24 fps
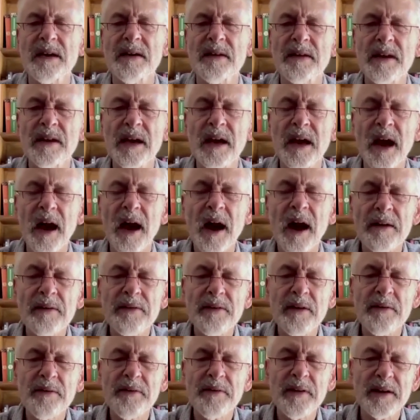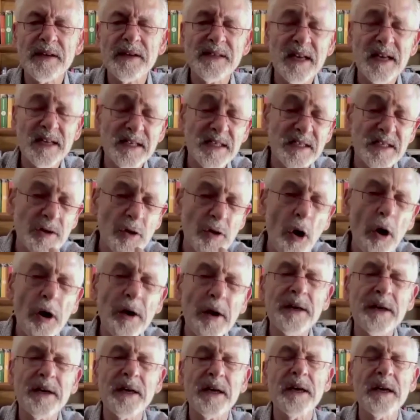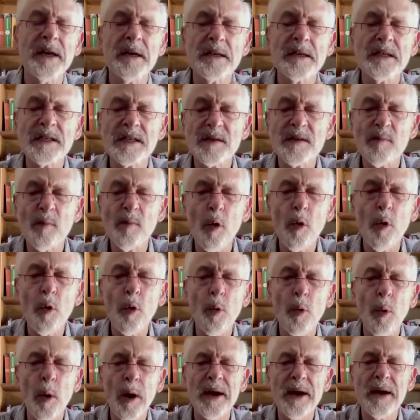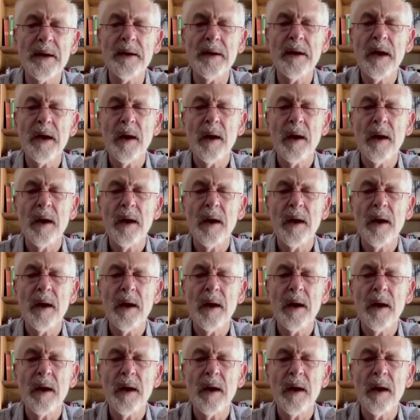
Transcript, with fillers: the other things that started in a small way